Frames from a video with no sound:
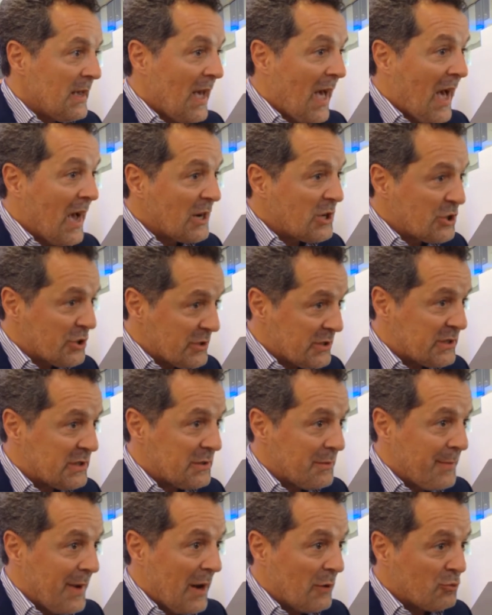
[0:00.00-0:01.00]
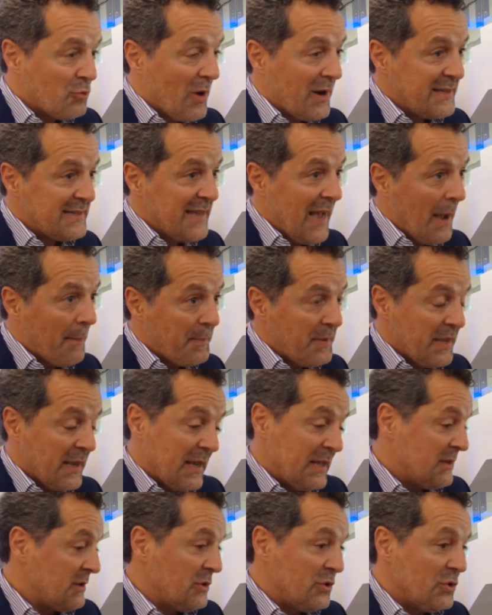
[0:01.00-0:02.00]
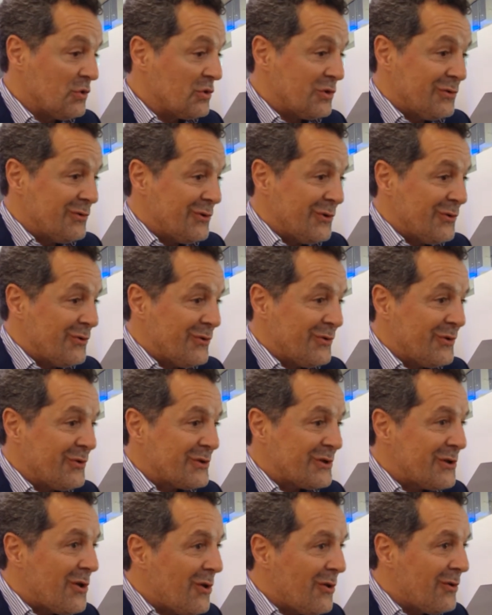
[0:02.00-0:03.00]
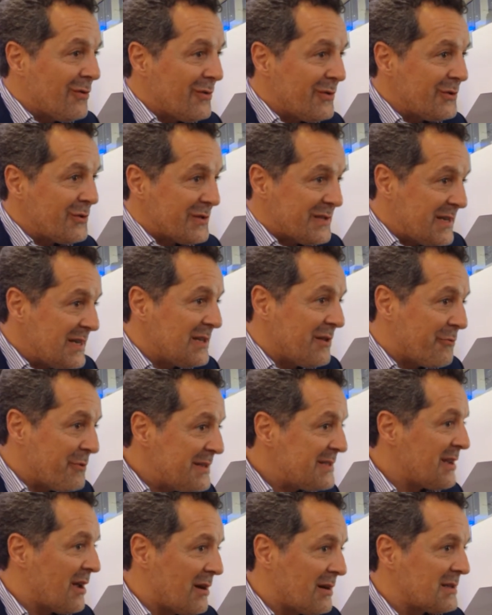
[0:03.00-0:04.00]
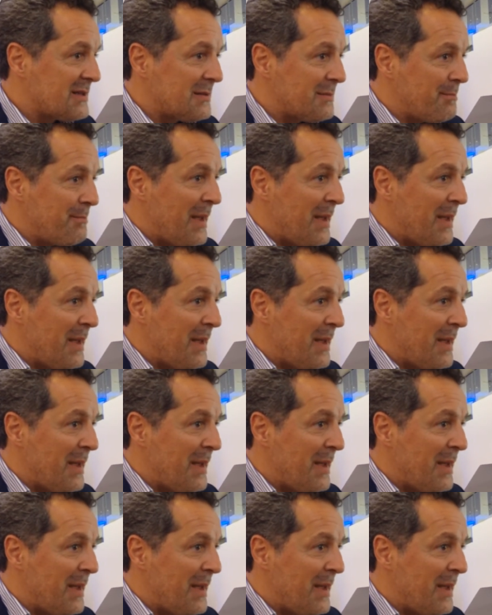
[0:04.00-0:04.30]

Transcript: anxious about what is happening, and you see the results.